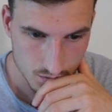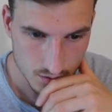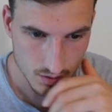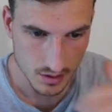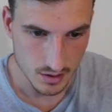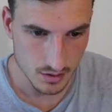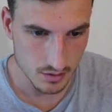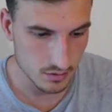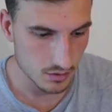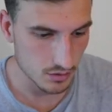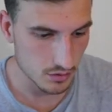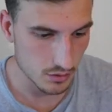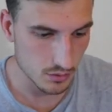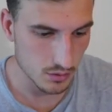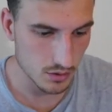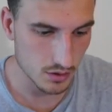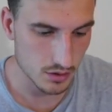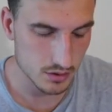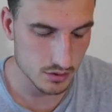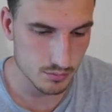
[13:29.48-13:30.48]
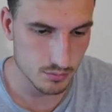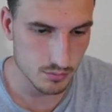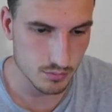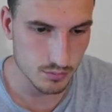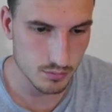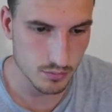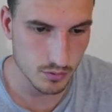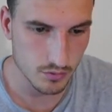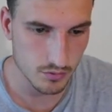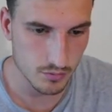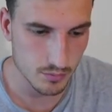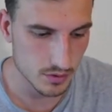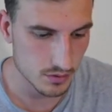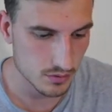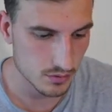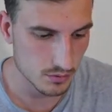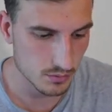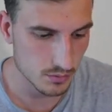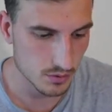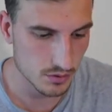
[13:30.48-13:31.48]
Yeah, none of you guys bother me
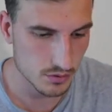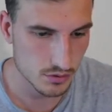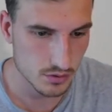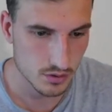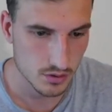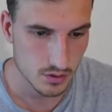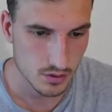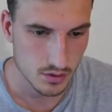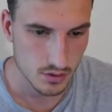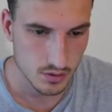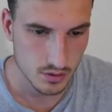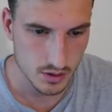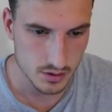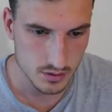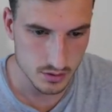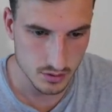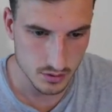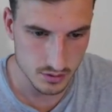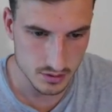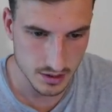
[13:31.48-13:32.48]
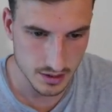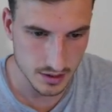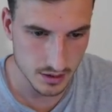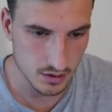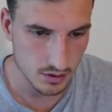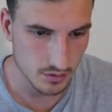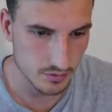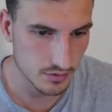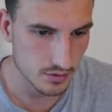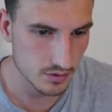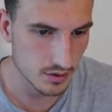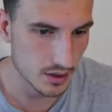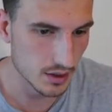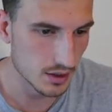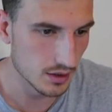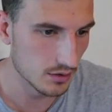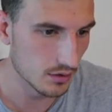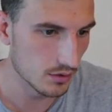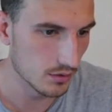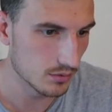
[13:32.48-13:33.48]
too much. There's a nice handcuff in
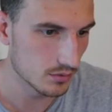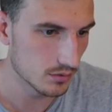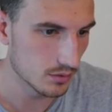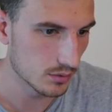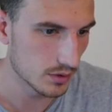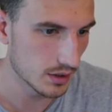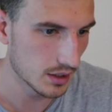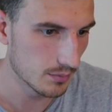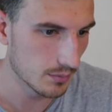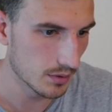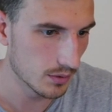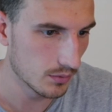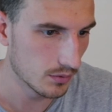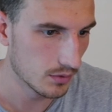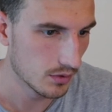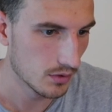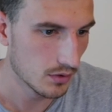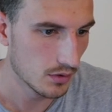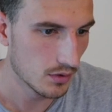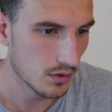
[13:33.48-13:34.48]
there though, so I'll get him out.